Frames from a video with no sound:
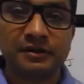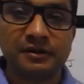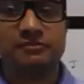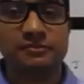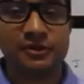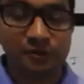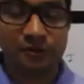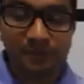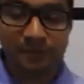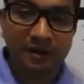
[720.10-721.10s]
you want to
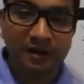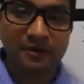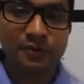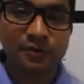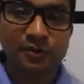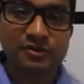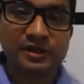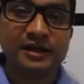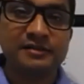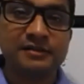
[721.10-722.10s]
say maine
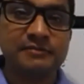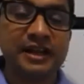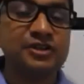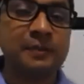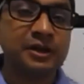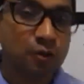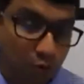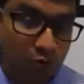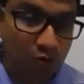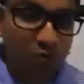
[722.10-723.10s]
chapter ko.
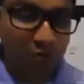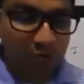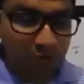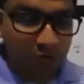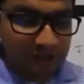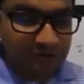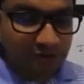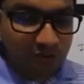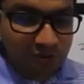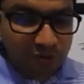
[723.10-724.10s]
Let's say you want
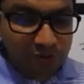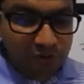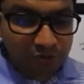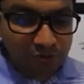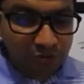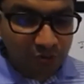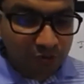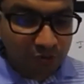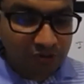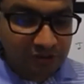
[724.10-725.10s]
to
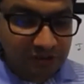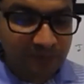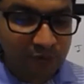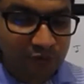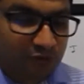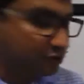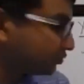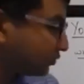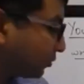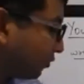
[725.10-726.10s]
use a
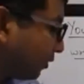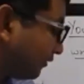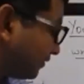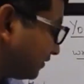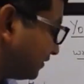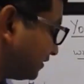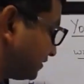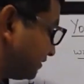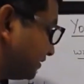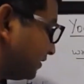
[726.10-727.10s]
postposition ko after
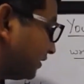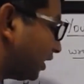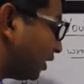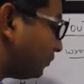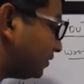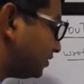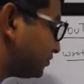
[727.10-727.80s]
this. How will this